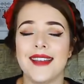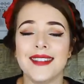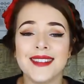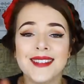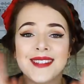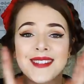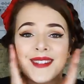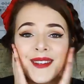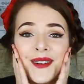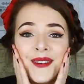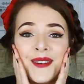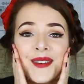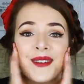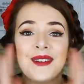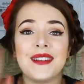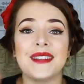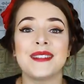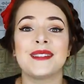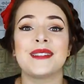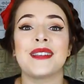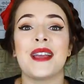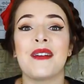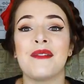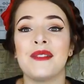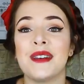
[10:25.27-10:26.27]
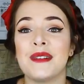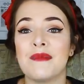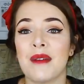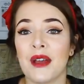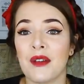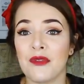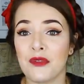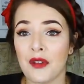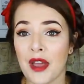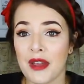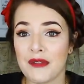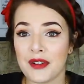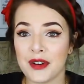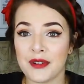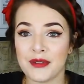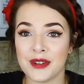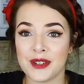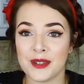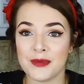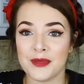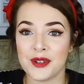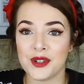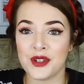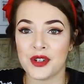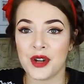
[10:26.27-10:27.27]
It's so cute. It's definitely my favorite
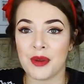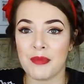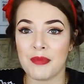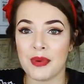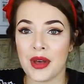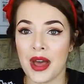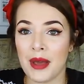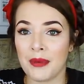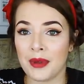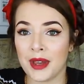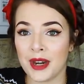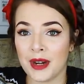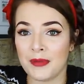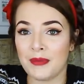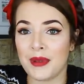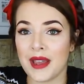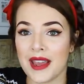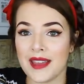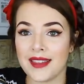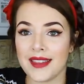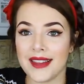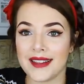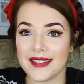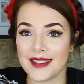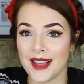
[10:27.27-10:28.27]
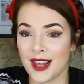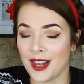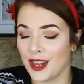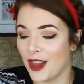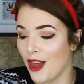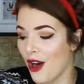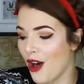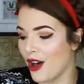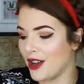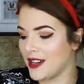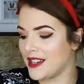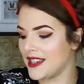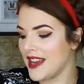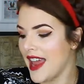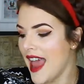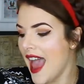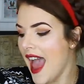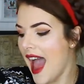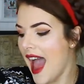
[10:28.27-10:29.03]
Christmas jumper. I'm gonna be in this a lot.